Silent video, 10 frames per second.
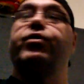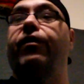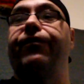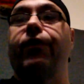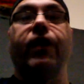
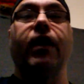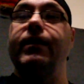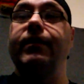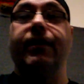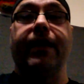so if you're
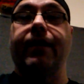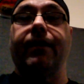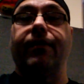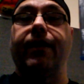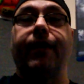not into that
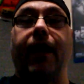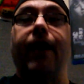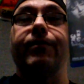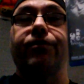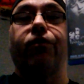kind of thing, I would